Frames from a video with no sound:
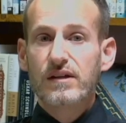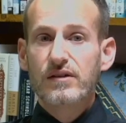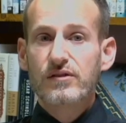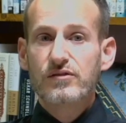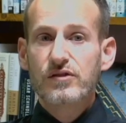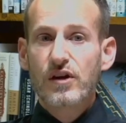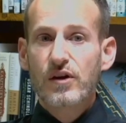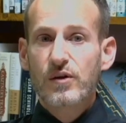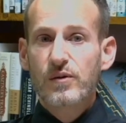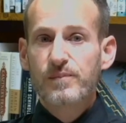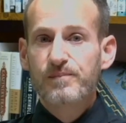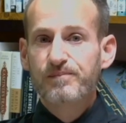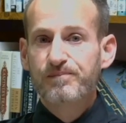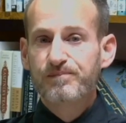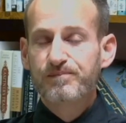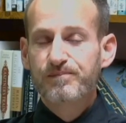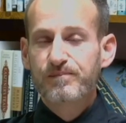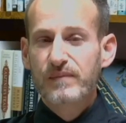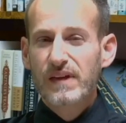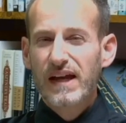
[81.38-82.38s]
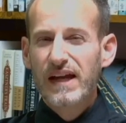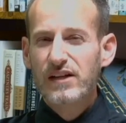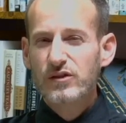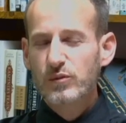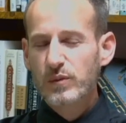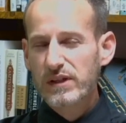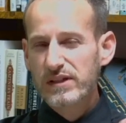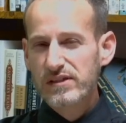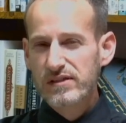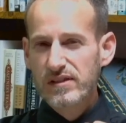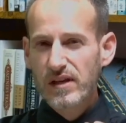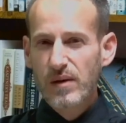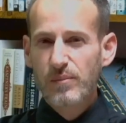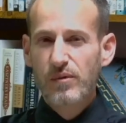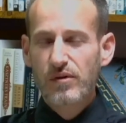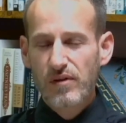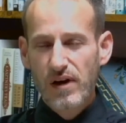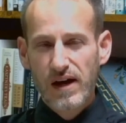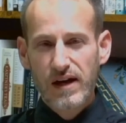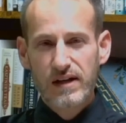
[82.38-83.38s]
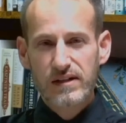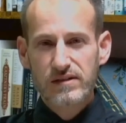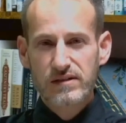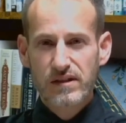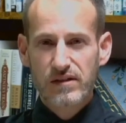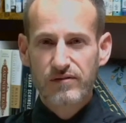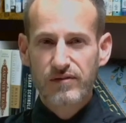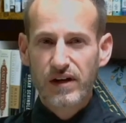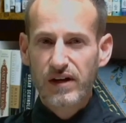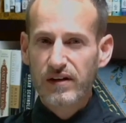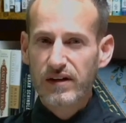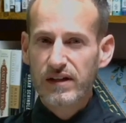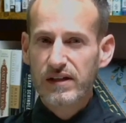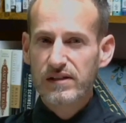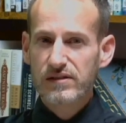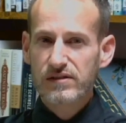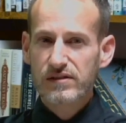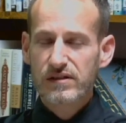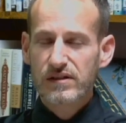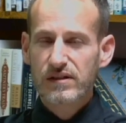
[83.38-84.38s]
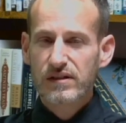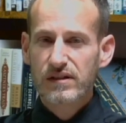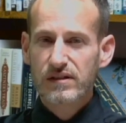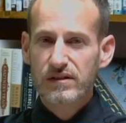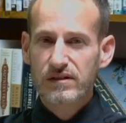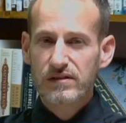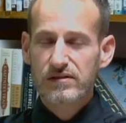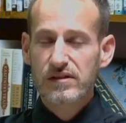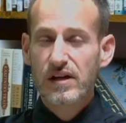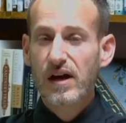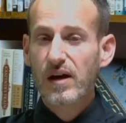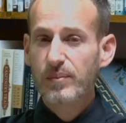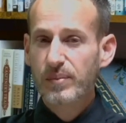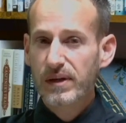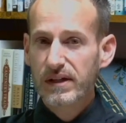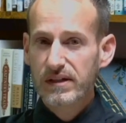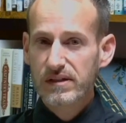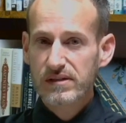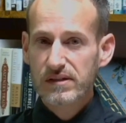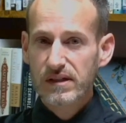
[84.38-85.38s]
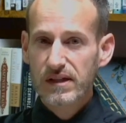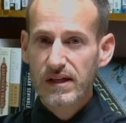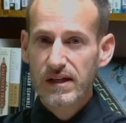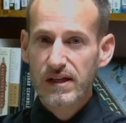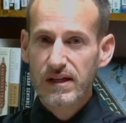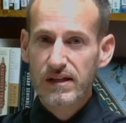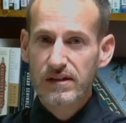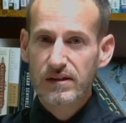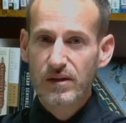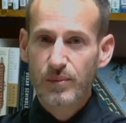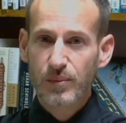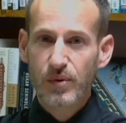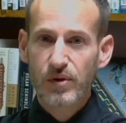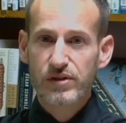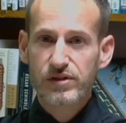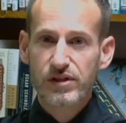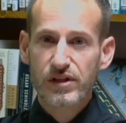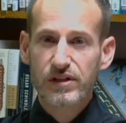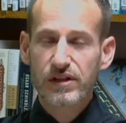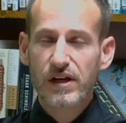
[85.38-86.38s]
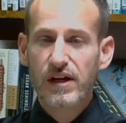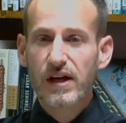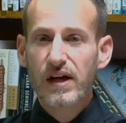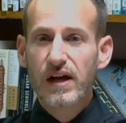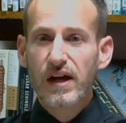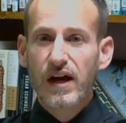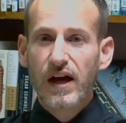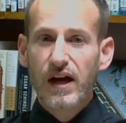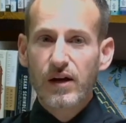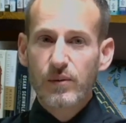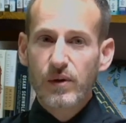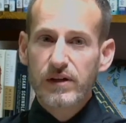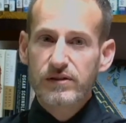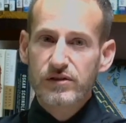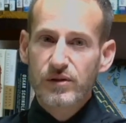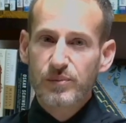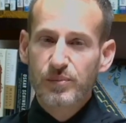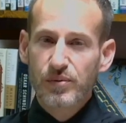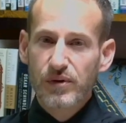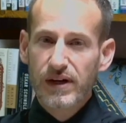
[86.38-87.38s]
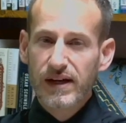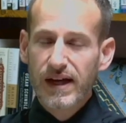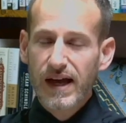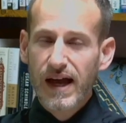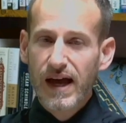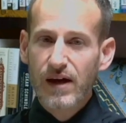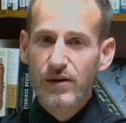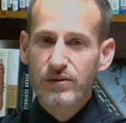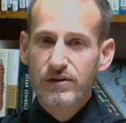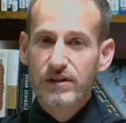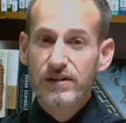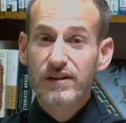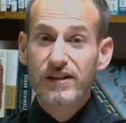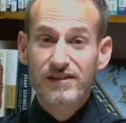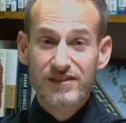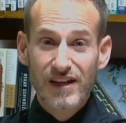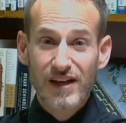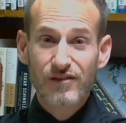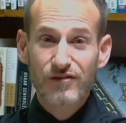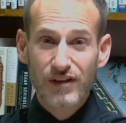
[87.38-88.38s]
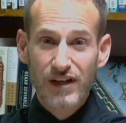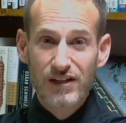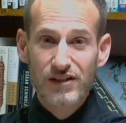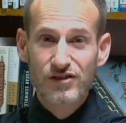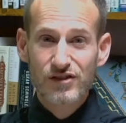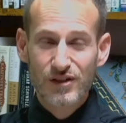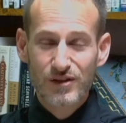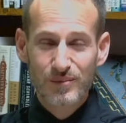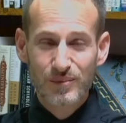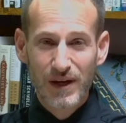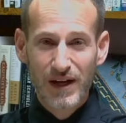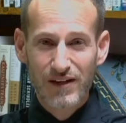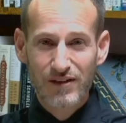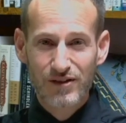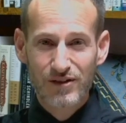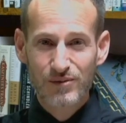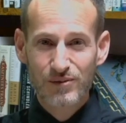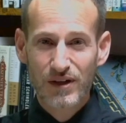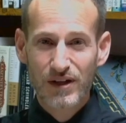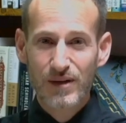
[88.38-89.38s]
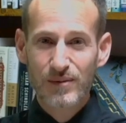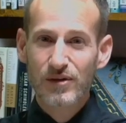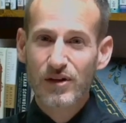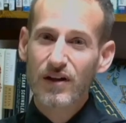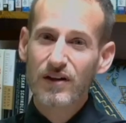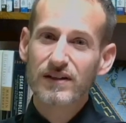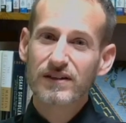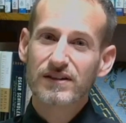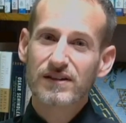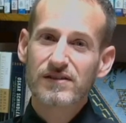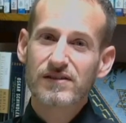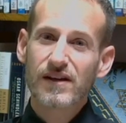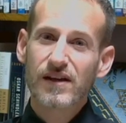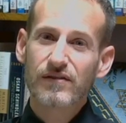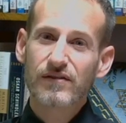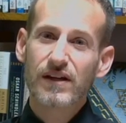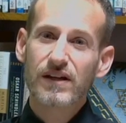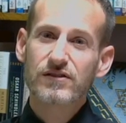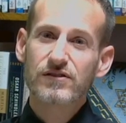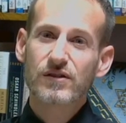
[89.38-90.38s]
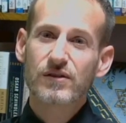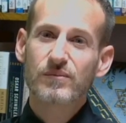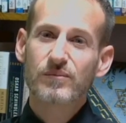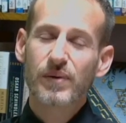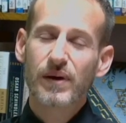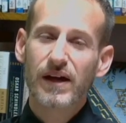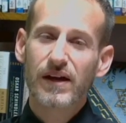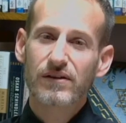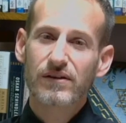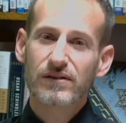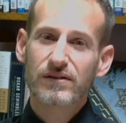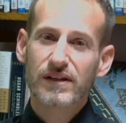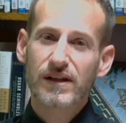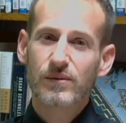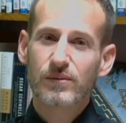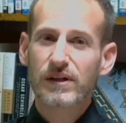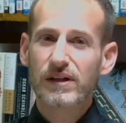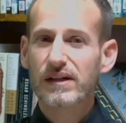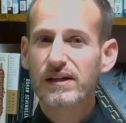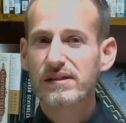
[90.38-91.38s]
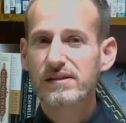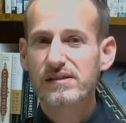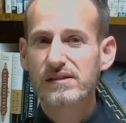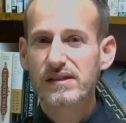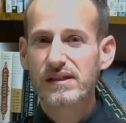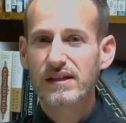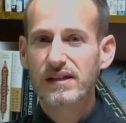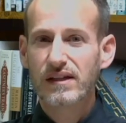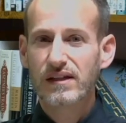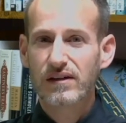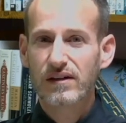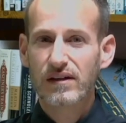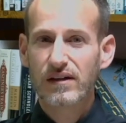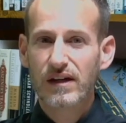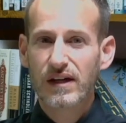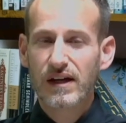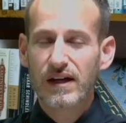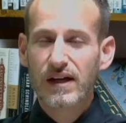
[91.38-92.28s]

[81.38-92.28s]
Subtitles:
So, as we summarize the various topics in the portion, I want to bring out the salvation pattern, what I'm calling the salvation pattern that we can see here.